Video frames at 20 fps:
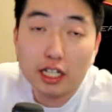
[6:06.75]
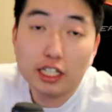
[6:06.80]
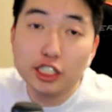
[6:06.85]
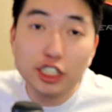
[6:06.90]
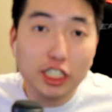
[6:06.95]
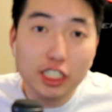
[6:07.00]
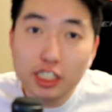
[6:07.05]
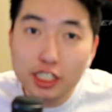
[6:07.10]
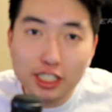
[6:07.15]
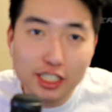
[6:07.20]

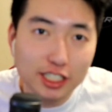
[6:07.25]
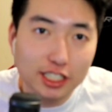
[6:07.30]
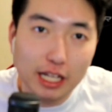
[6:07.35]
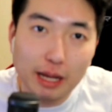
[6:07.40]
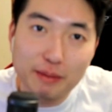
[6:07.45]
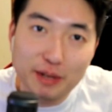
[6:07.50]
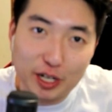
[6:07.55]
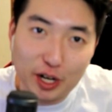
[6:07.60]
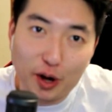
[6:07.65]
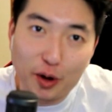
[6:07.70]
Just, just
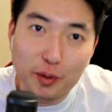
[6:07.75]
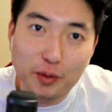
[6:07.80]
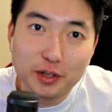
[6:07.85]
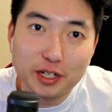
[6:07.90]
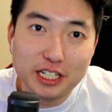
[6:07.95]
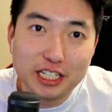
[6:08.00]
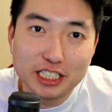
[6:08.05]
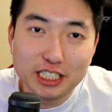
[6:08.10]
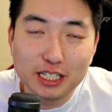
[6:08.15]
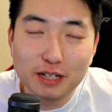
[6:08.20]
let me know.
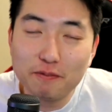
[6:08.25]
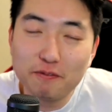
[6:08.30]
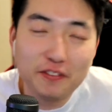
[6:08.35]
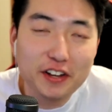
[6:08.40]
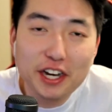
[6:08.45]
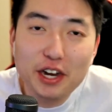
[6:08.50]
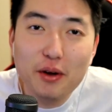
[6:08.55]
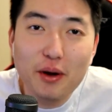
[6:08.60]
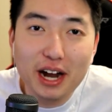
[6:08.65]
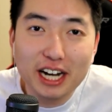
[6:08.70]
Some
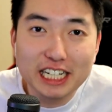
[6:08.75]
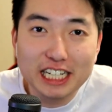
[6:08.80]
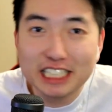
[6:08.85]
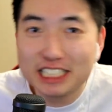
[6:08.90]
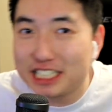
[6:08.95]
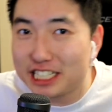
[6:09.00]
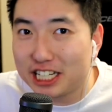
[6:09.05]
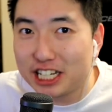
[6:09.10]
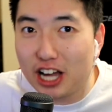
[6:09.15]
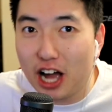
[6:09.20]
video
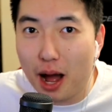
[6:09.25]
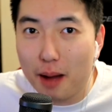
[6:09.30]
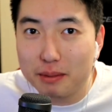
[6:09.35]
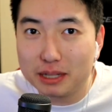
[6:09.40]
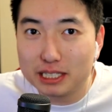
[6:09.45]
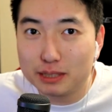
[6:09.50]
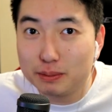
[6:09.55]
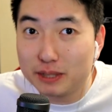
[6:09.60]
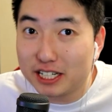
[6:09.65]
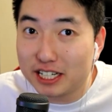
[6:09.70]
ideas in the
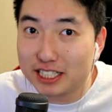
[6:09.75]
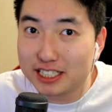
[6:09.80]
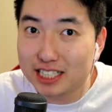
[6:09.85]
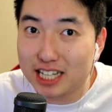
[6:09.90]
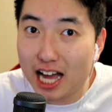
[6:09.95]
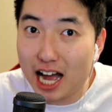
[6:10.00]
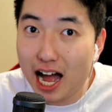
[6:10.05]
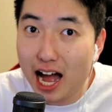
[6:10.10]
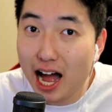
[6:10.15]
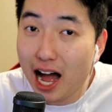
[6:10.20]
comments because
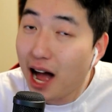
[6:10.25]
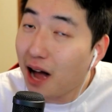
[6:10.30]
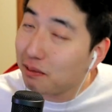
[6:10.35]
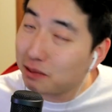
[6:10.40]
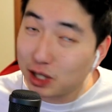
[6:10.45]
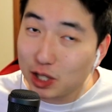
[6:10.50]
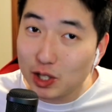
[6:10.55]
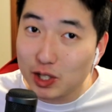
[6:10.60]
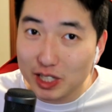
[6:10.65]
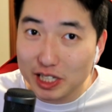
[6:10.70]
I'm
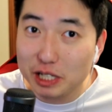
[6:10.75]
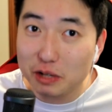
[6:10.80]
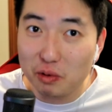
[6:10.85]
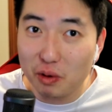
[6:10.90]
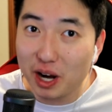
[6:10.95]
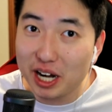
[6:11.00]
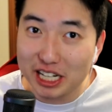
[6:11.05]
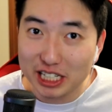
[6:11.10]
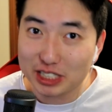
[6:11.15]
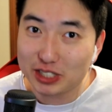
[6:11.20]
currently
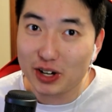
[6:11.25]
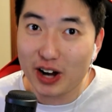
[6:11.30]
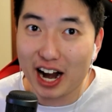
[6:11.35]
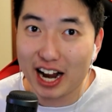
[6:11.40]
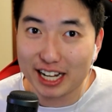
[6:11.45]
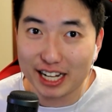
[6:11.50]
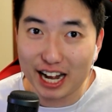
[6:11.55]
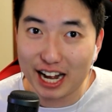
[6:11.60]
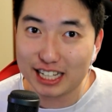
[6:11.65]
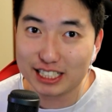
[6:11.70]
running
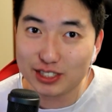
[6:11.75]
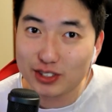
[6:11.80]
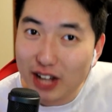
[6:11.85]
dry, guys.